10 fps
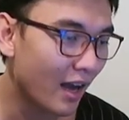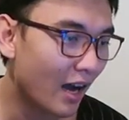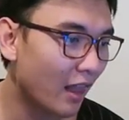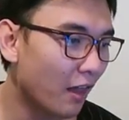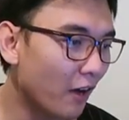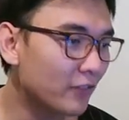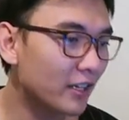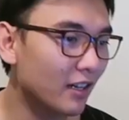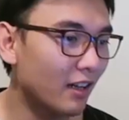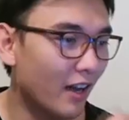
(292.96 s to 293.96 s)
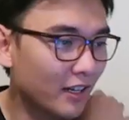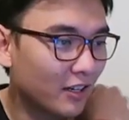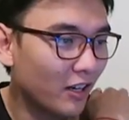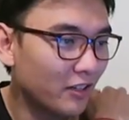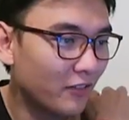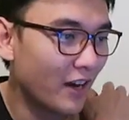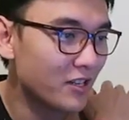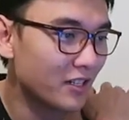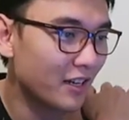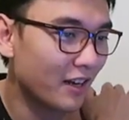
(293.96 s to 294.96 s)
I love the
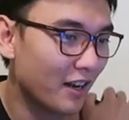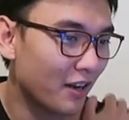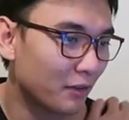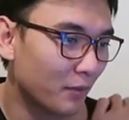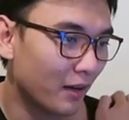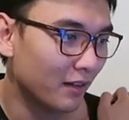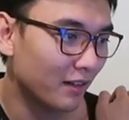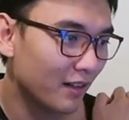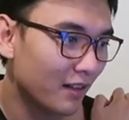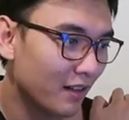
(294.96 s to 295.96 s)
coloration in here as well.